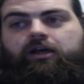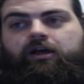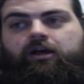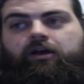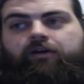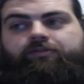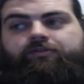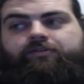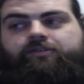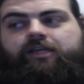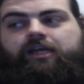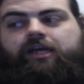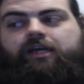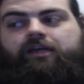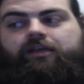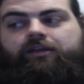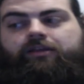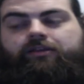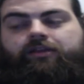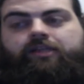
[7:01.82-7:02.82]
of
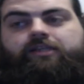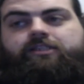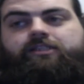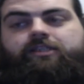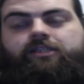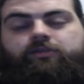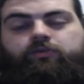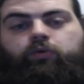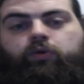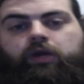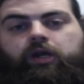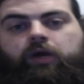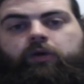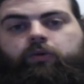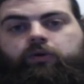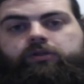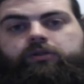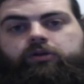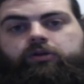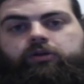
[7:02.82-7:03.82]
saying, this is what I
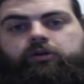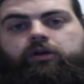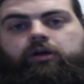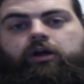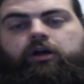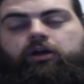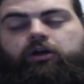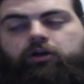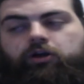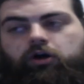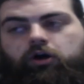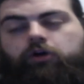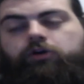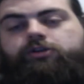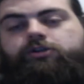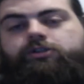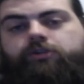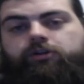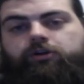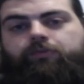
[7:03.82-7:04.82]
want to do, and
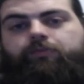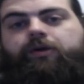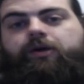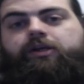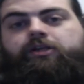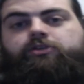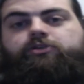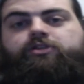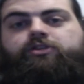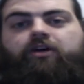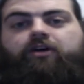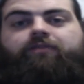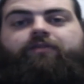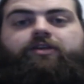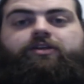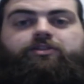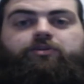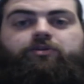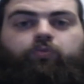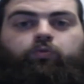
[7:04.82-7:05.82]
constantly remind yourself
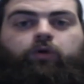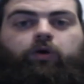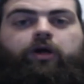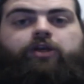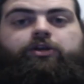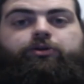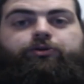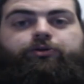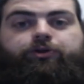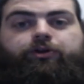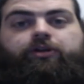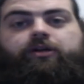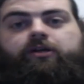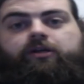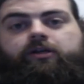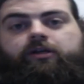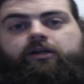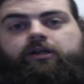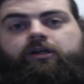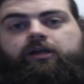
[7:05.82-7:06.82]
as to why you're doing it,
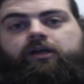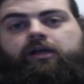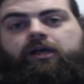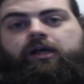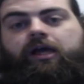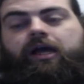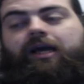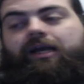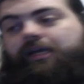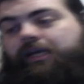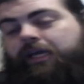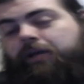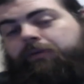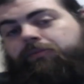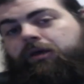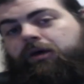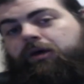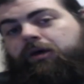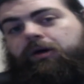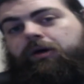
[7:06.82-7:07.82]
and keep
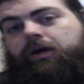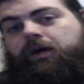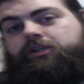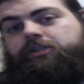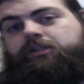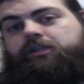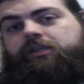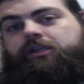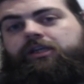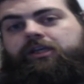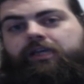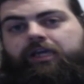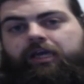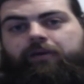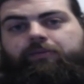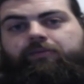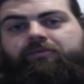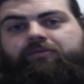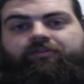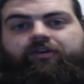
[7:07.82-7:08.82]
that passion,
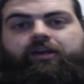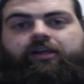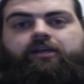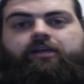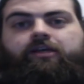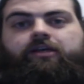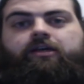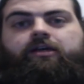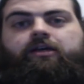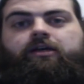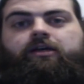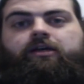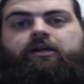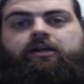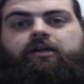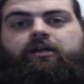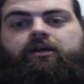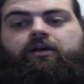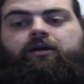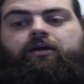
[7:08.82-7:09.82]
keep the fight,
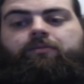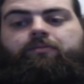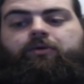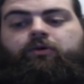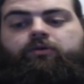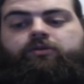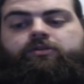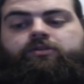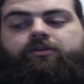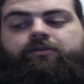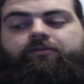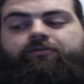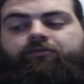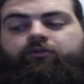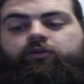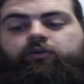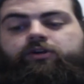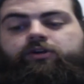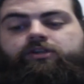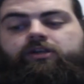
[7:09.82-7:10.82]
because
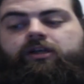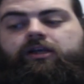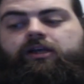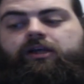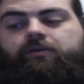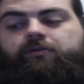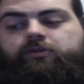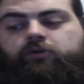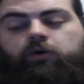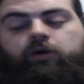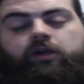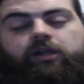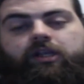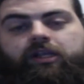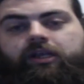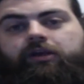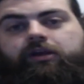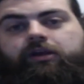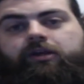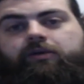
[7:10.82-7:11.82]
unfortunately, I'm sorry to
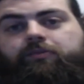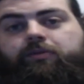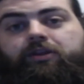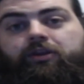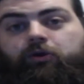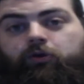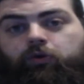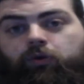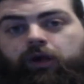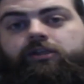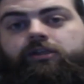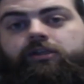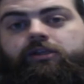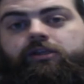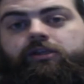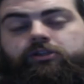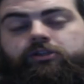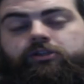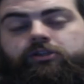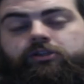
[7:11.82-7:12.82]
tell you, but the grind
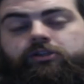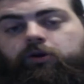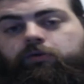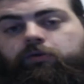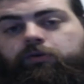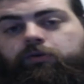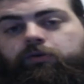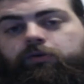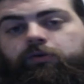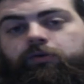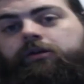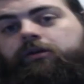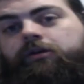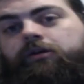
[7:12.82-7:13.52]
just got real.